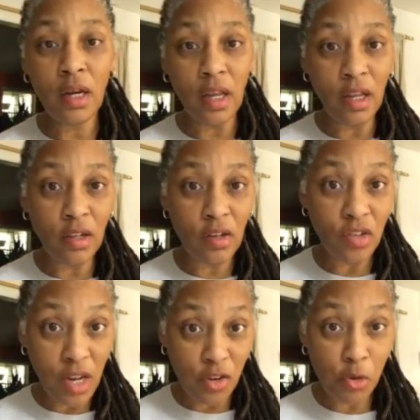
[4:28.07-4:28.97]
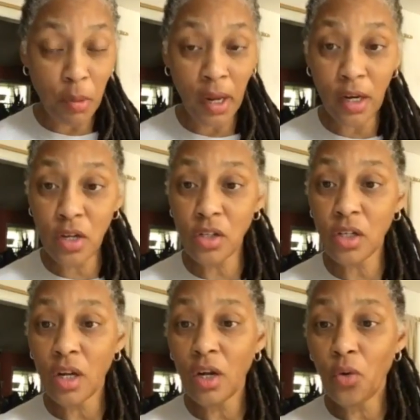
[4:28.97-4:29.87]
English and Spanish.
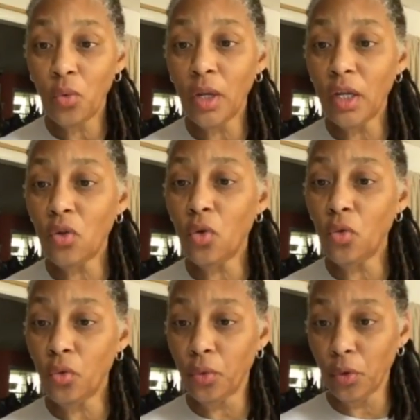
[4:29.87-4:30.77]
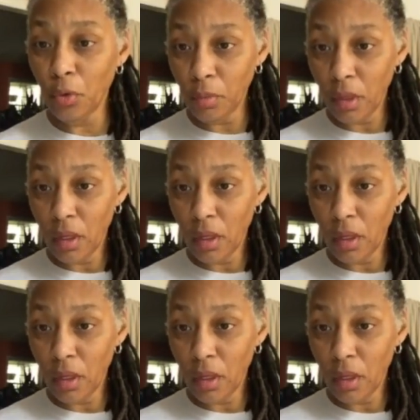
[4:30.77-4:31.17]
Really cool group.